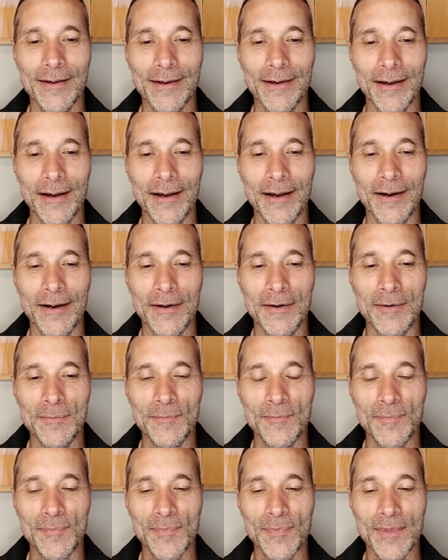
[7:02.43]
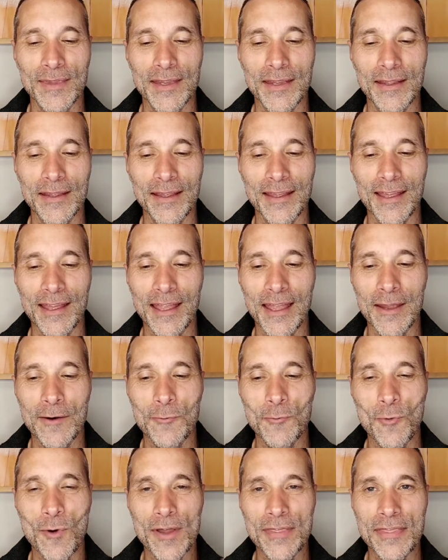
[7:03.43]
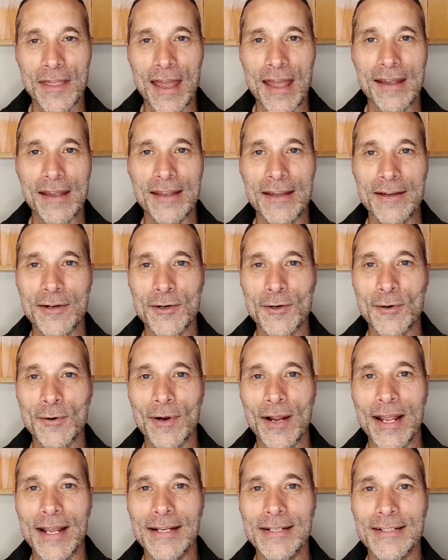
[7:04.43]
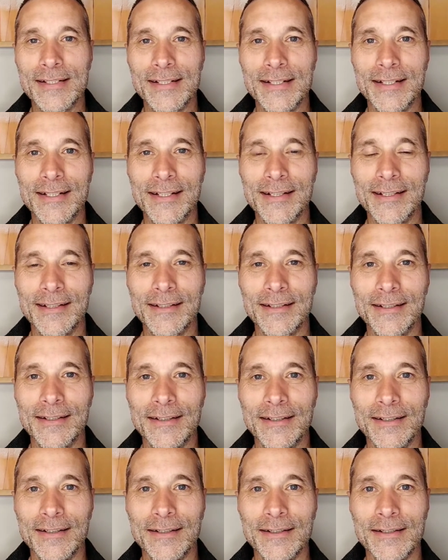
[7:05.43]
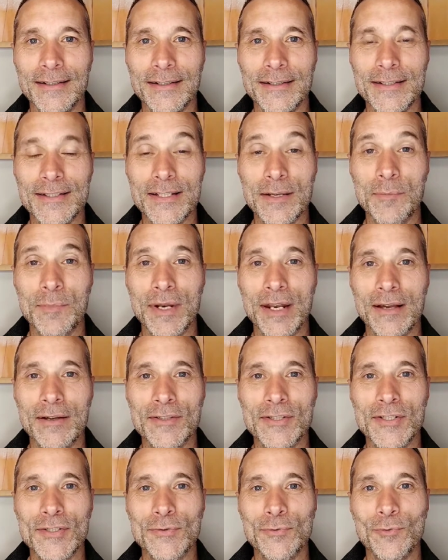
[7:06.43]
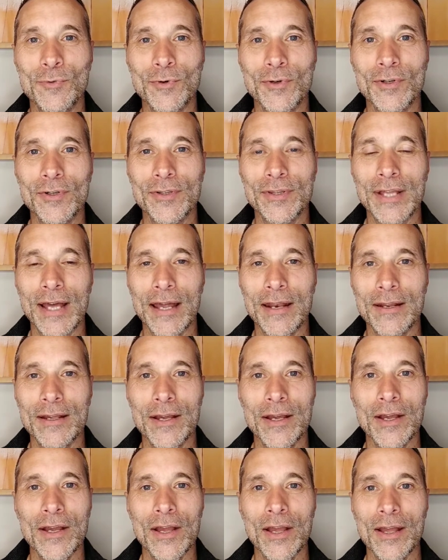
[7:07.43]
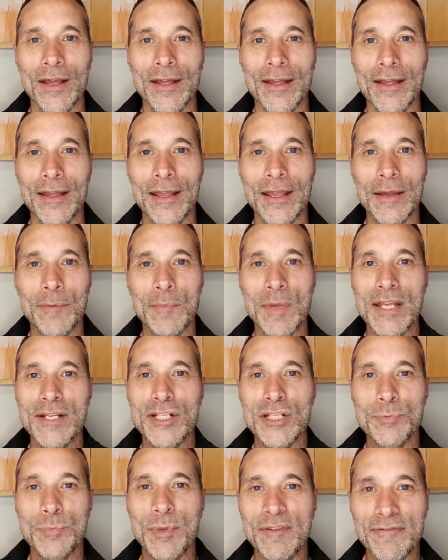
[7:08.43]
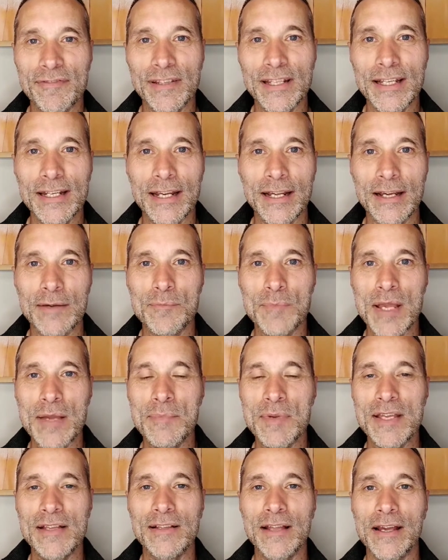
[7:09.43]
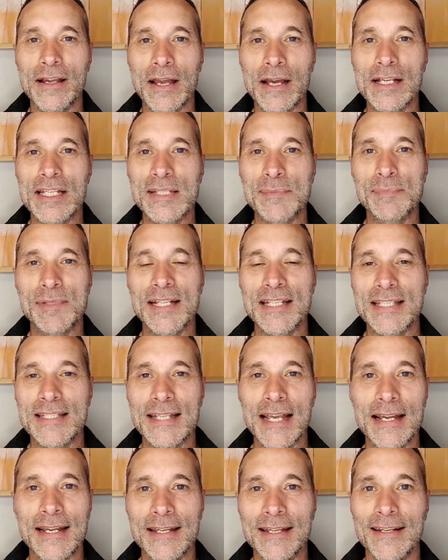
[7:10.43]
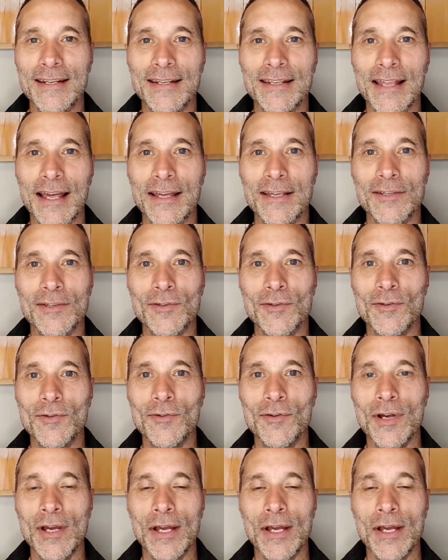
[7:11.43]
um, and what that can create in somebody else's world, that it may just be fleeting. It may be like a split second that you